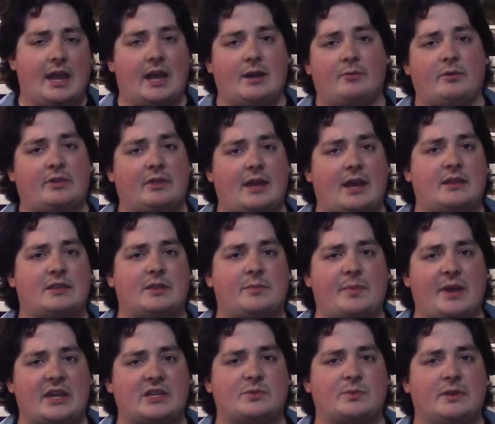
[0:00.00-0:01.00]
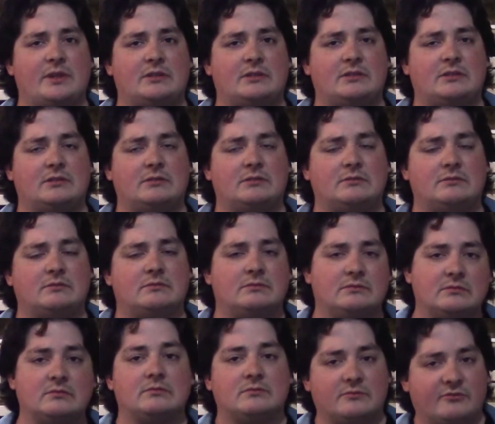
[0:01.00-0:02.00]
And with that, the basement,
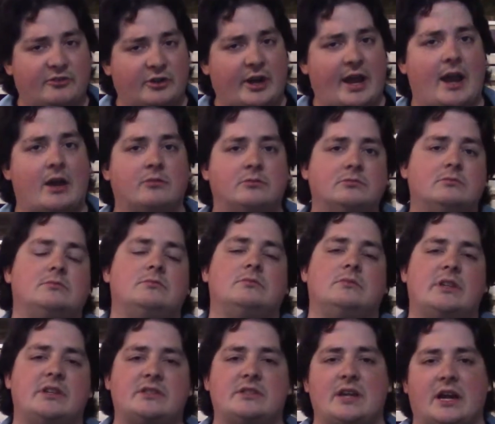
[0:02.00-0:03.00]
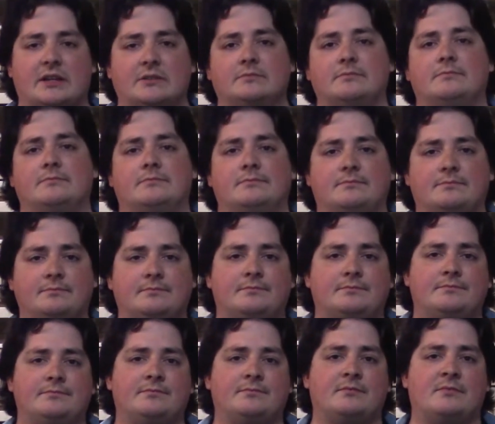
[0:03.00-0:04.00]
for now, is done.
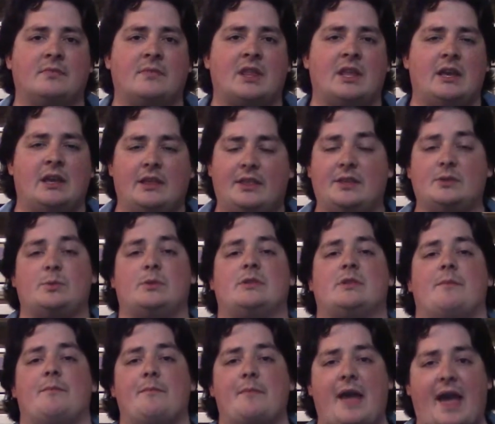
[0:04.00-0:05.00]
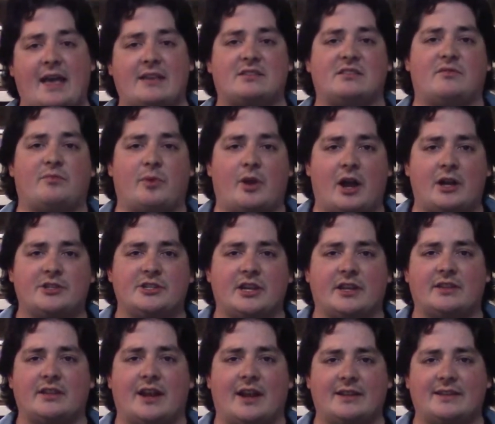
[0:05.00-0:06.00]
This was a massive
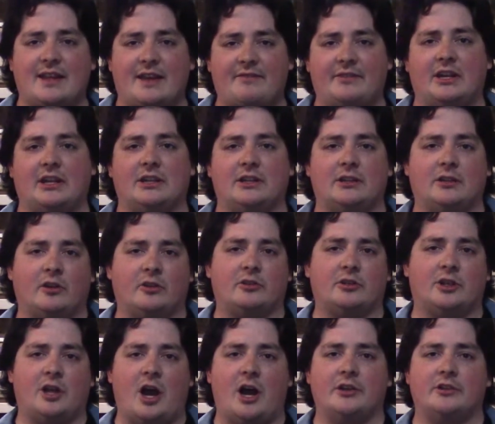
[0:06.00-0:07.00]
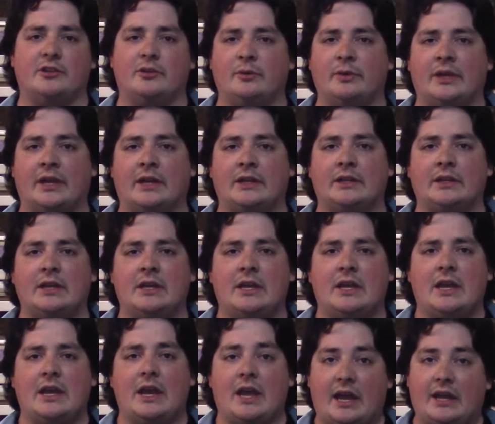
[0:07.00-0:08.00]
project and I definitely learned a lot doing it,
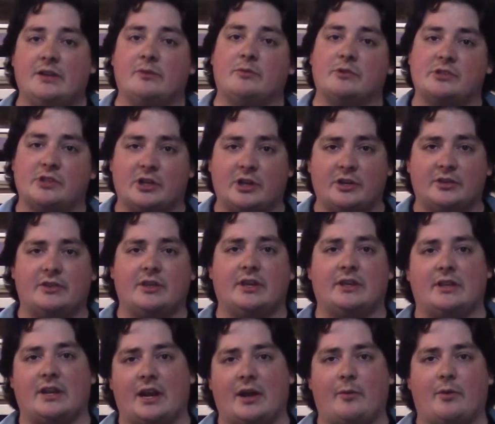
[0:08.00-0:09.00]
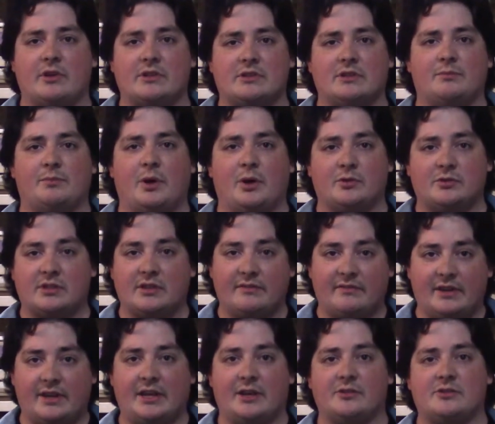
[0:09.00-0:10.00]
and it was a good thing that I wasn't posting
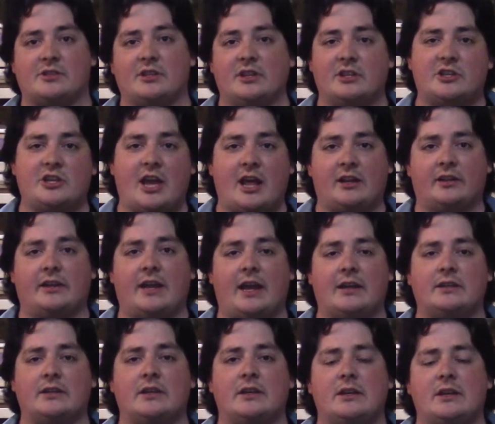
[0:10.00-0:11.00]
videos to the channel yet,